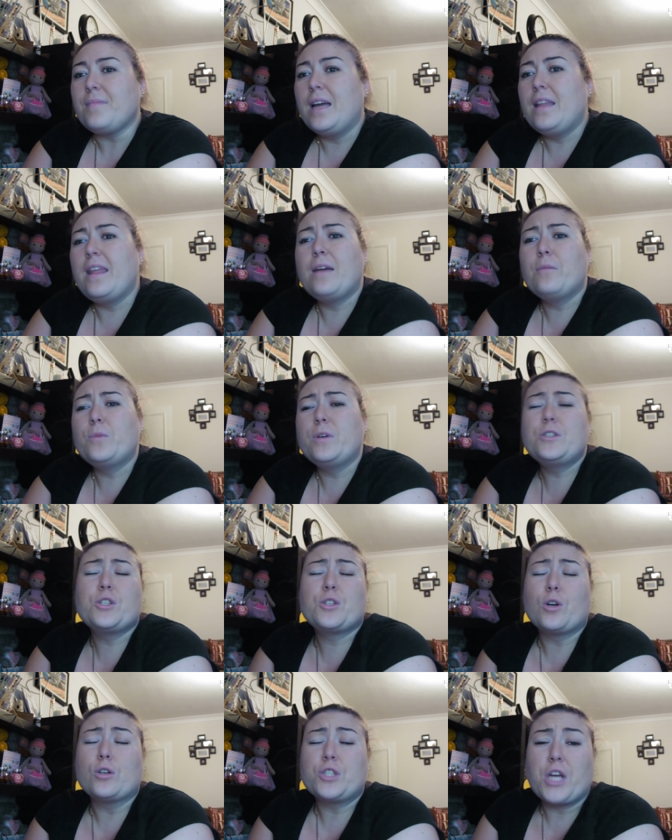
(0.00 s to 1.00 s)
and then we
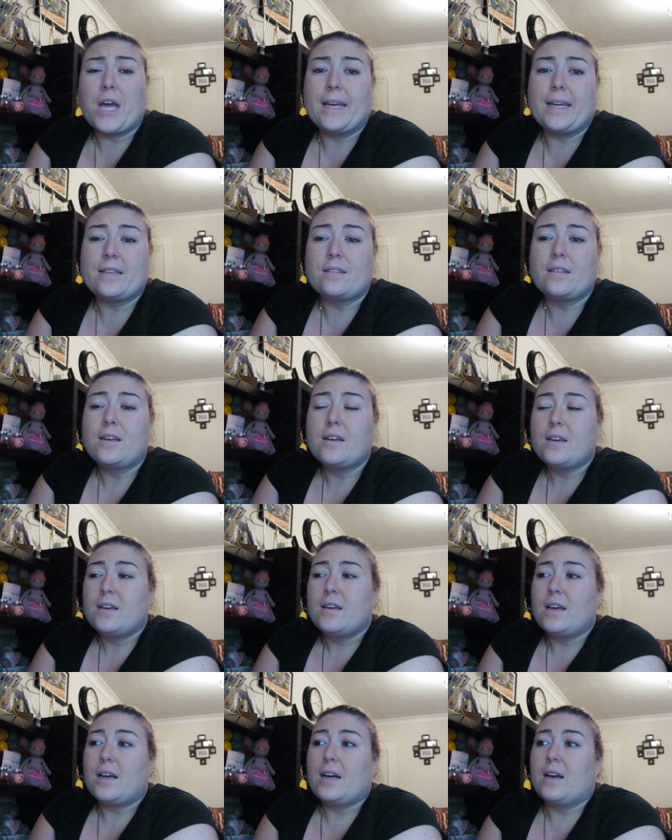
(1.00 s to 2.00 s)
just got chatting,
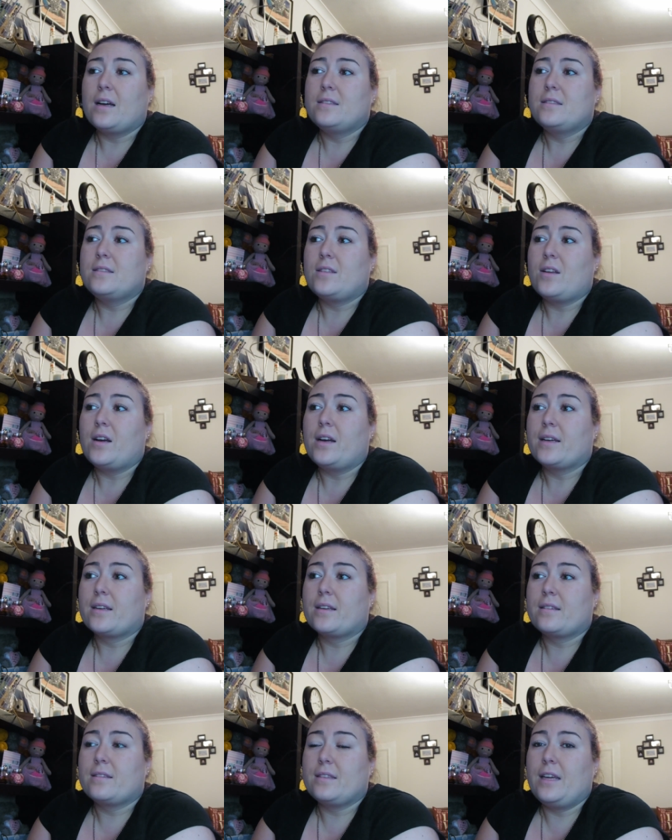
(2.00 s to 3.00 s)
and like
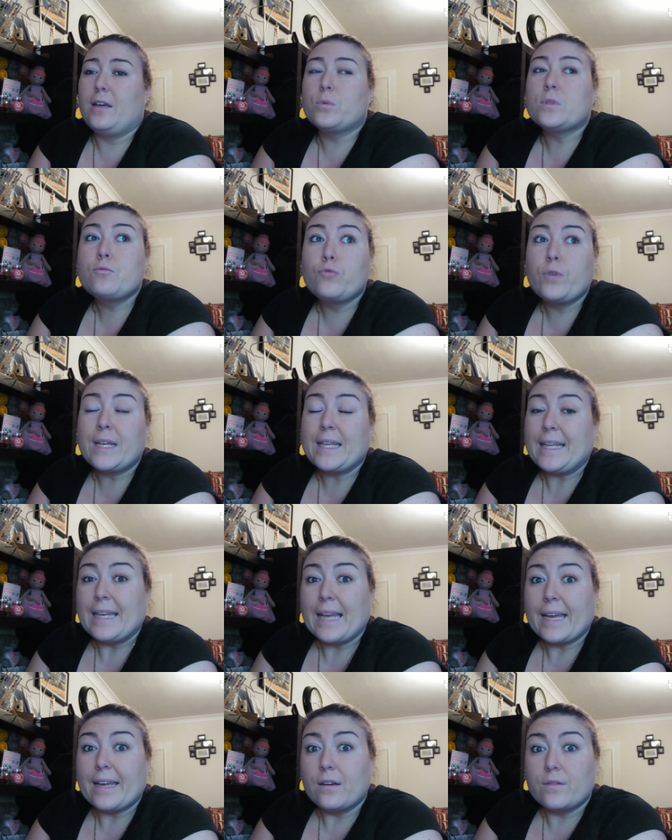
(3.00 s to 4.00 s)
it was really
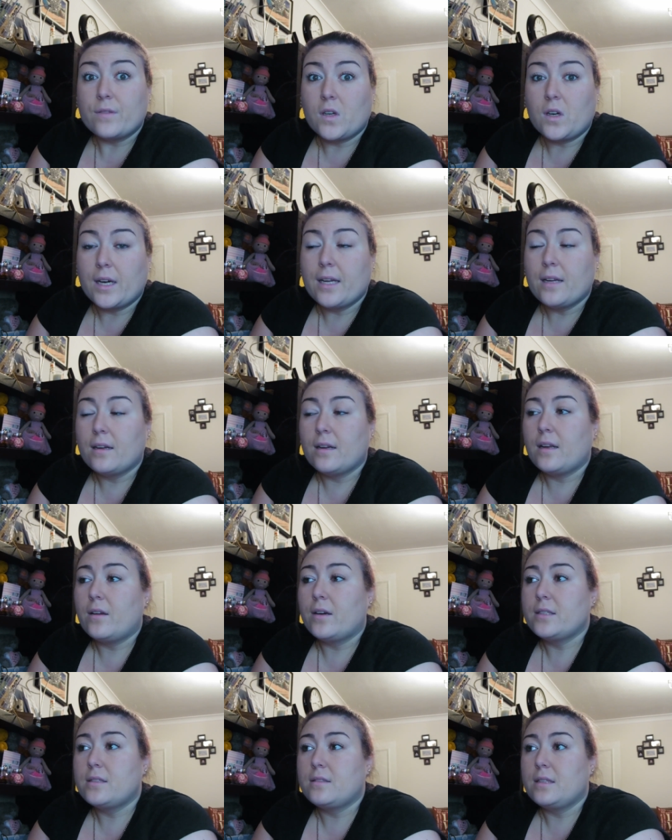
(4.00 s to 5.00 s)
late of a night, and
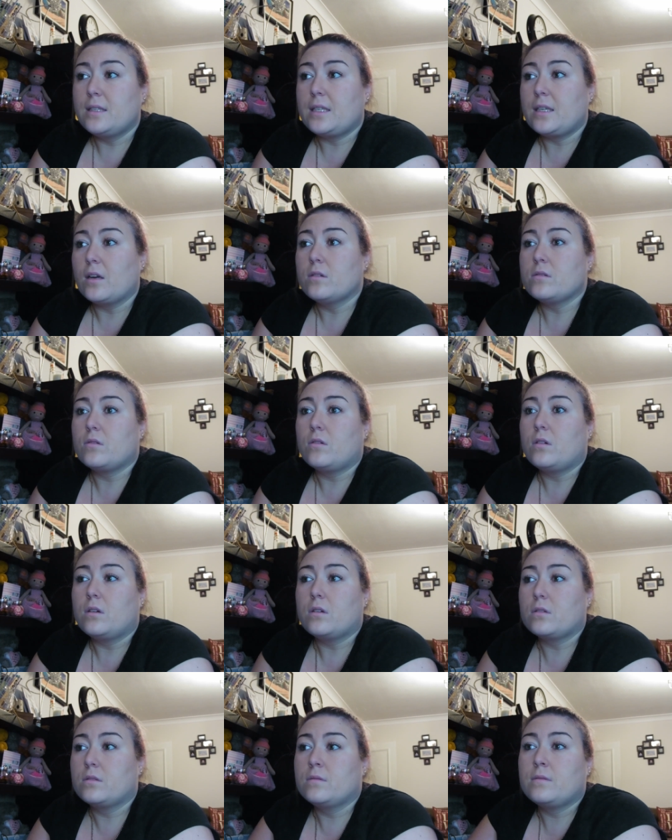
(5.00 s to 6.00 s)
I and he goes,
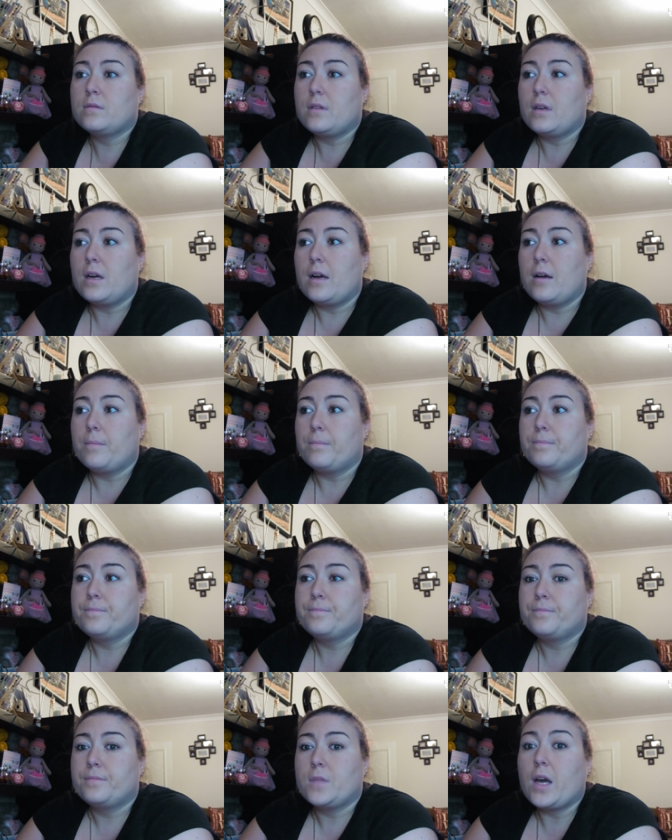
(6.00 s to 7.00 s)
oh, um,
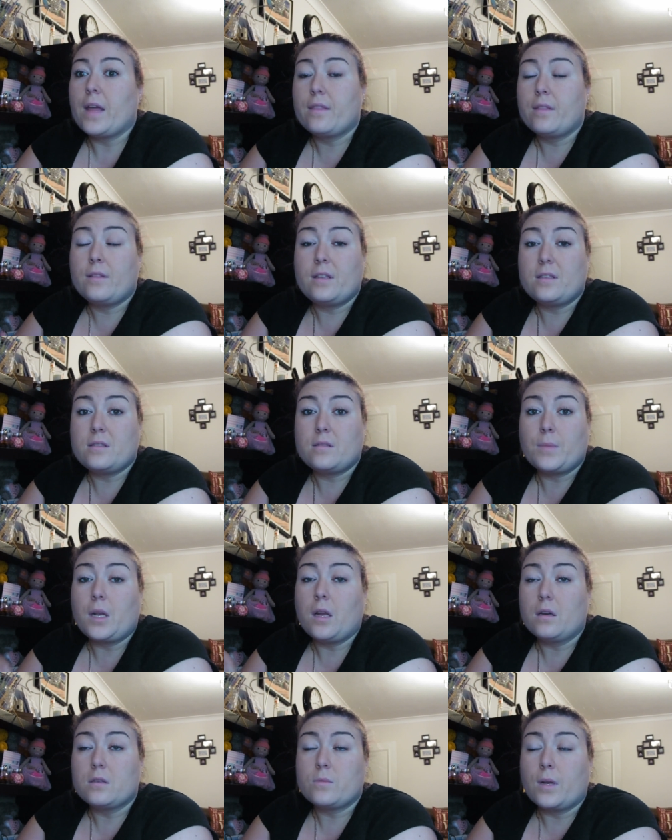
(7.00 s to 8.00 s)
like this is my
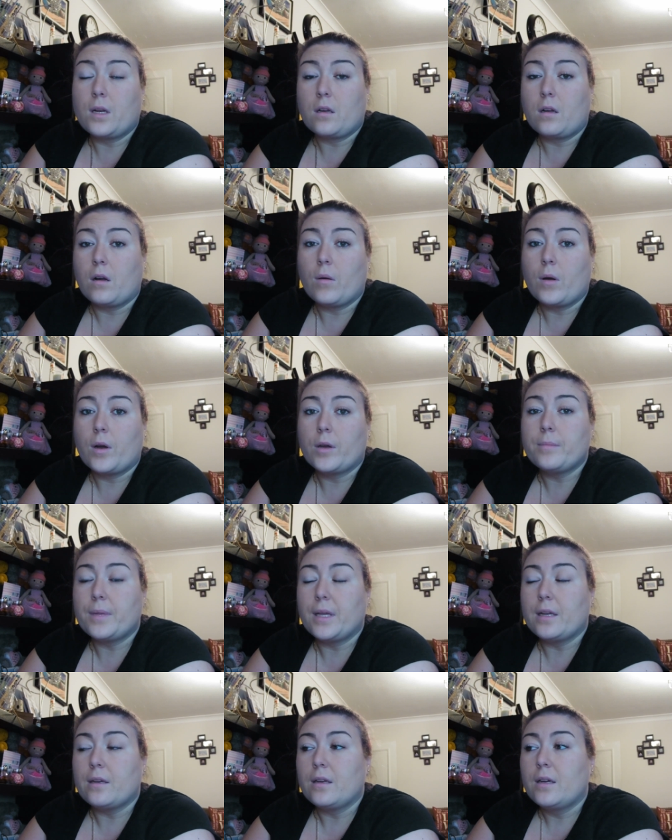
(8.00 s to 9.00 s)
last one. I can go home
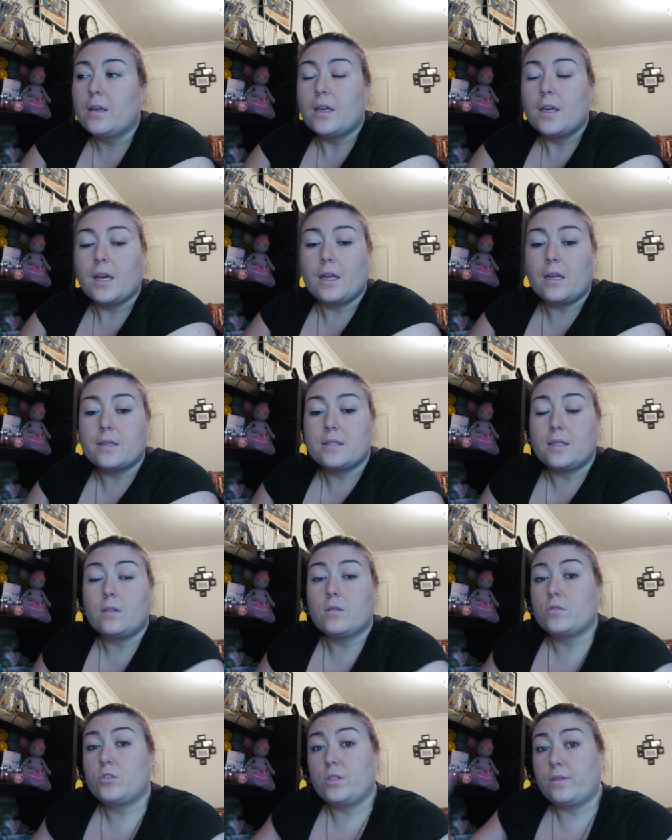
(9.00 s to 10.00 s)
then. And I said,
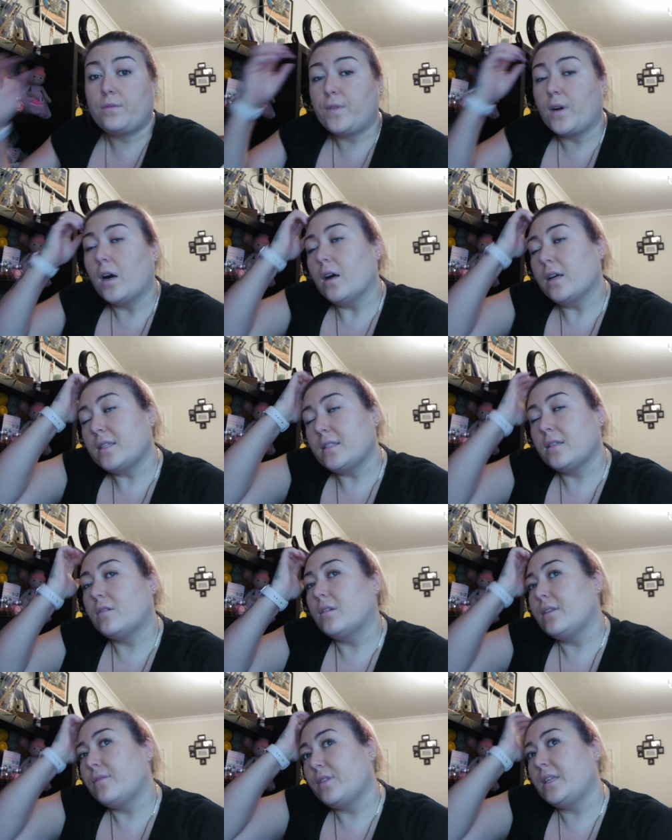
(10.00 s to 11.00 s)
oh, do you live far? He said, oh,
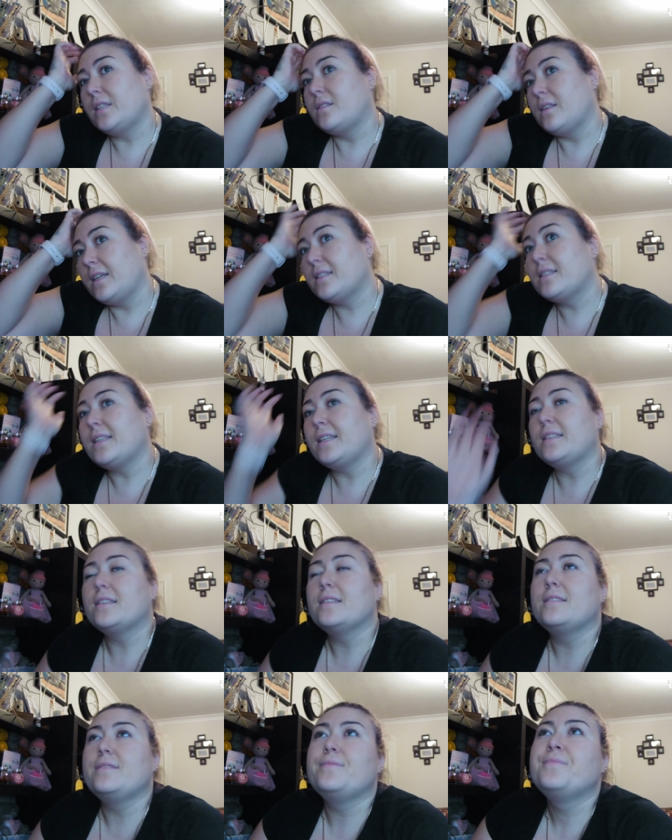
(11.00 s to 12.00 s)
I live in Is
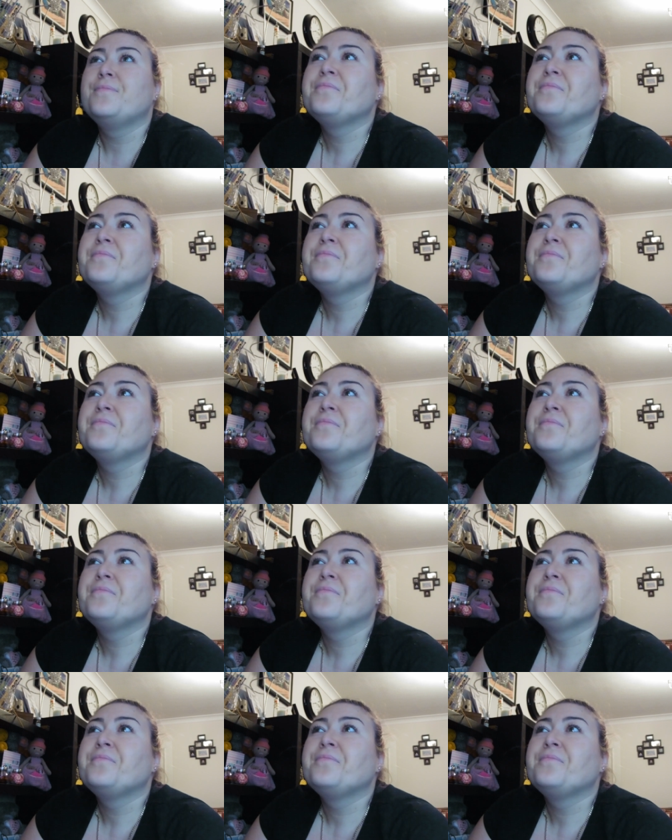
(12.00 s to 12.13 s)
Islington.